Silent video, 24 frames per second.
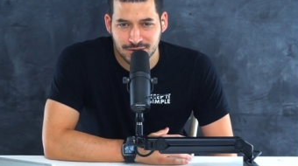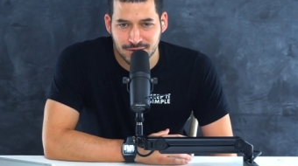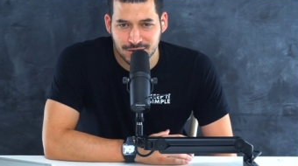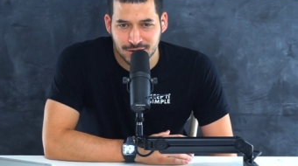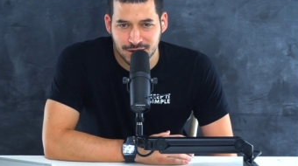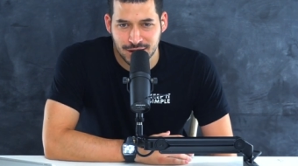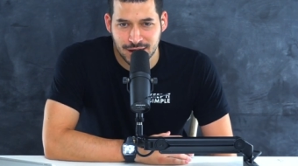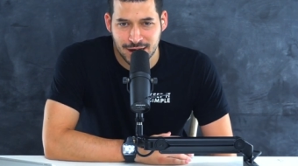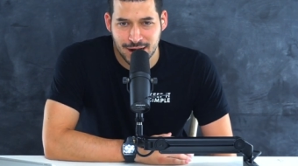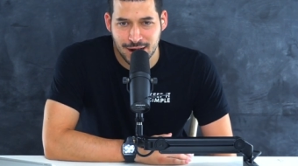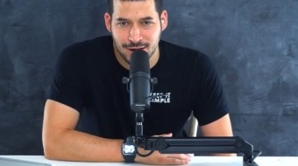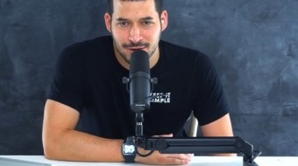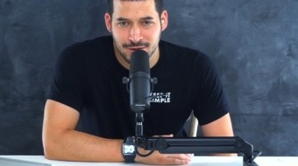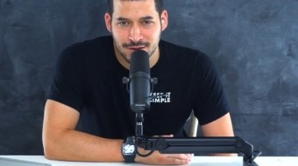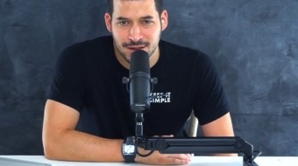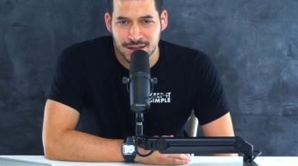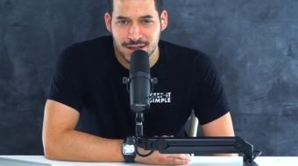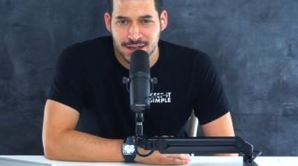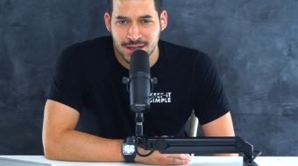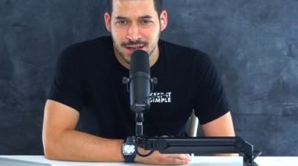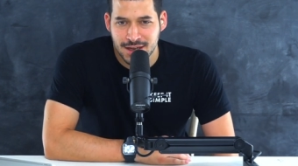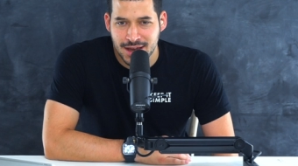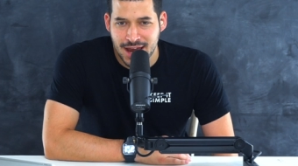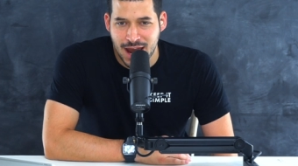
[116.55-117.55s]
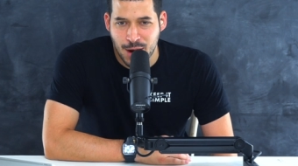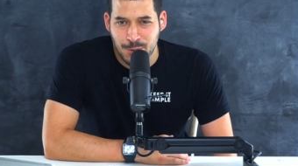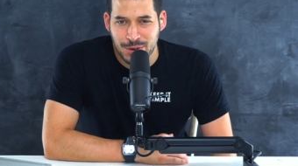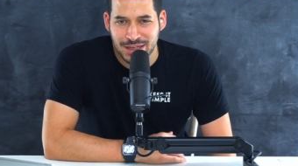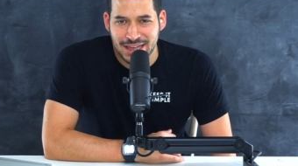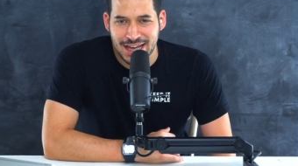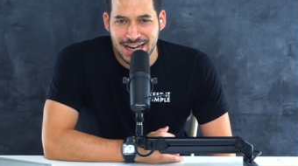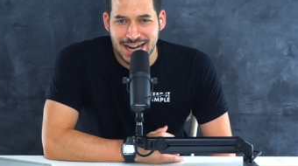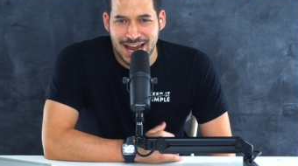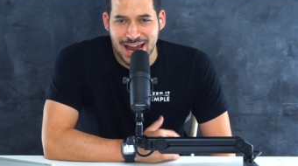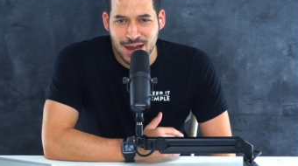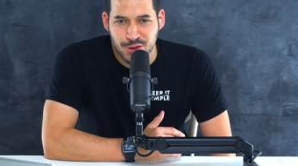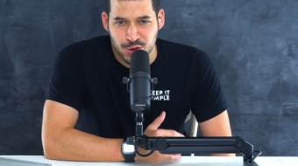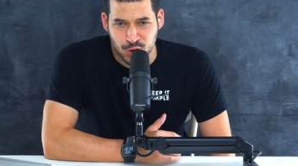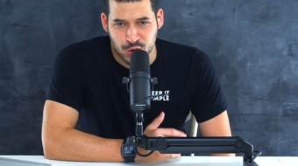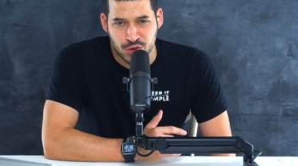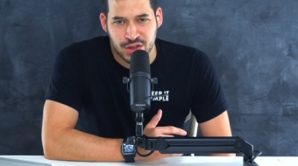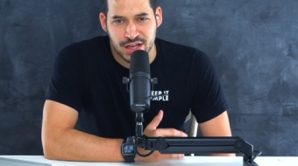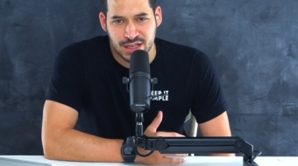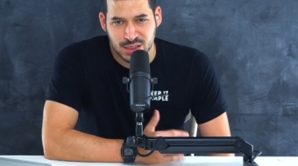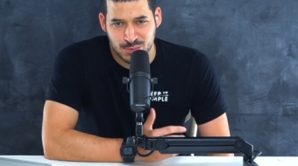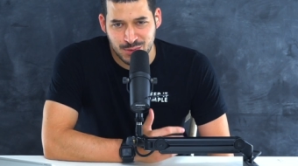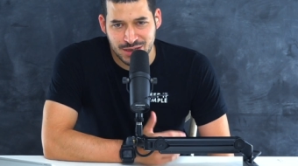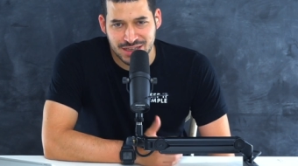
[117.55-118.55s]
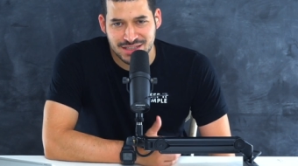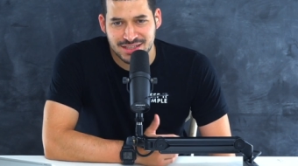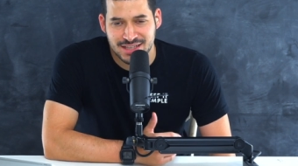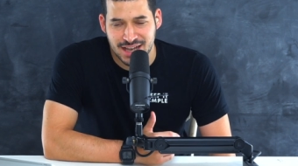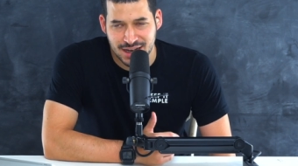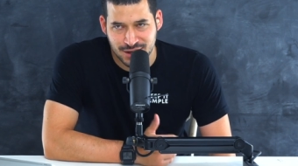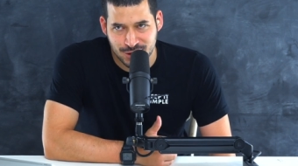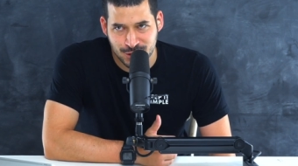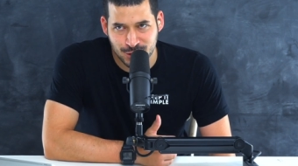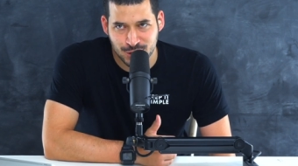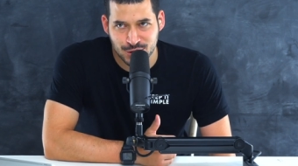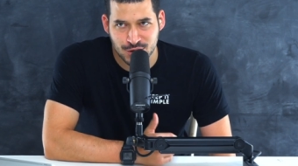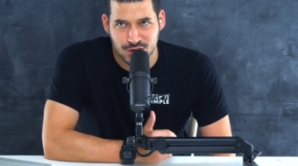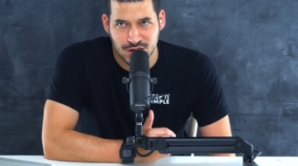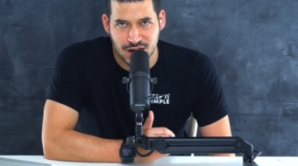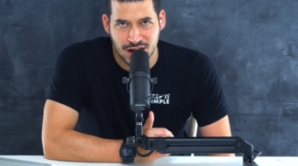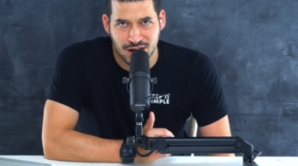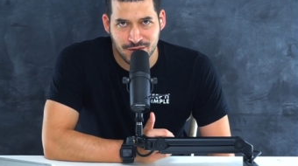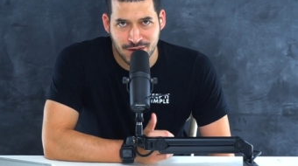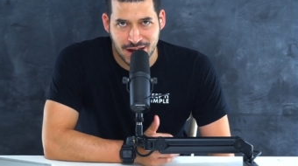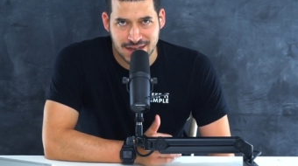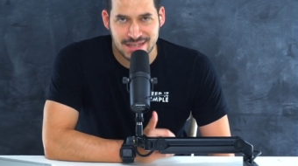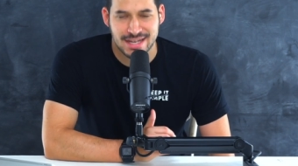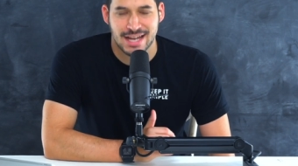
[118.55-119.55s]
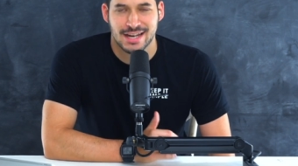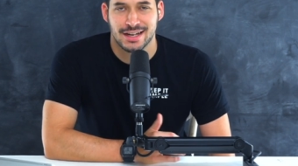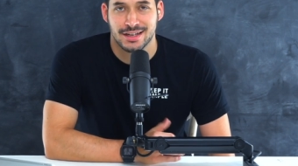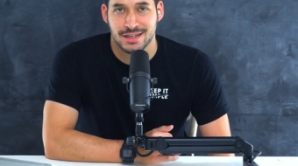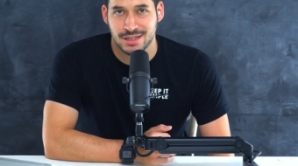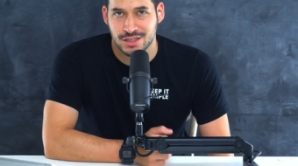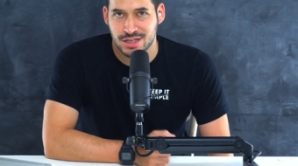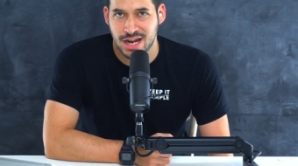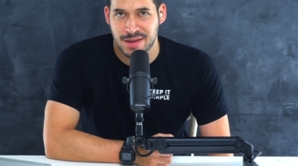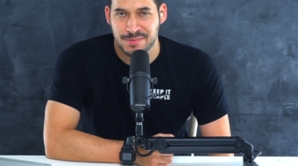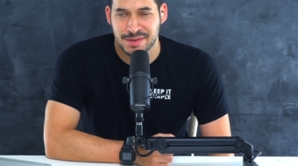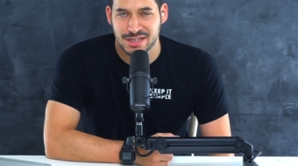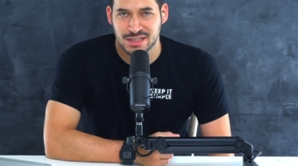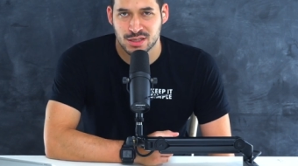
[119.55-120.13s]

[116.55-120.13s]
you know, and we let other things be centers of identity shaping.